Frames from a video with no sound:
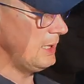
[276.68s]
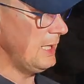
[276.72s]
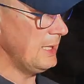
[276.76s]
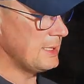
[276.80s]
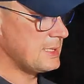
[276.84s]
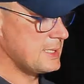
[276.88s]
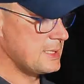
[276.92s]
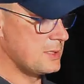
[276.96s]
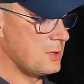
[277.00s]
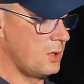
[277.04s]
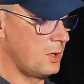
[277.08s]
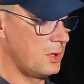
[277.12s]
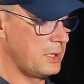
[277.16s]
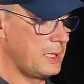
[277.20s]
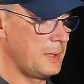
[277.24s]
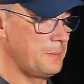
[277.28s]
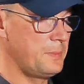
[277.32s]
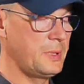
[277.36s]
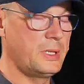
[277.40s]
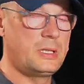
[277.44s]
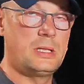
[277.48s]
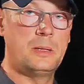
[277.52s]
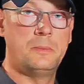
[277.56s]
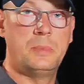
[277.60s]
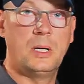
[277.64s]
let's talk a
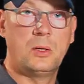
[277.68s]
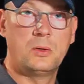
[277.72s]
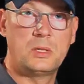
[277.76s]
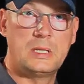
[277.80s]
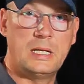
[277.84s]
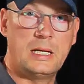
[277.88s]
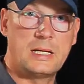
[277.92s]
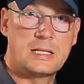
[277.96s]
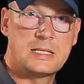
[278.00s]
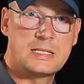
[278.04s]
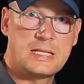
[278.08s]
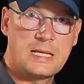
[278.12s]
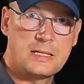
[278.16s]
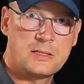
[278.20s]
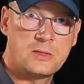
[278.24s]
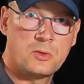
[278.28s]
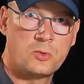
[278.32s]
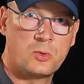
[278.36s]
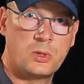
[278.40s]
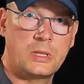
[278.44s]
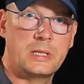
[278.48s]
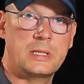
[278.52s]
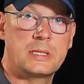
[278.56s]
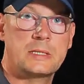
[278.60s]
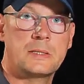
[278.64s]
bit about the
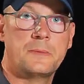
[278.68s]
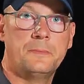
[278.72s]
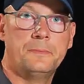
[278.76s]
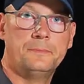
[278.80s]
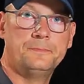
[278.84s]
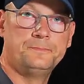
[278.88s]
accessories.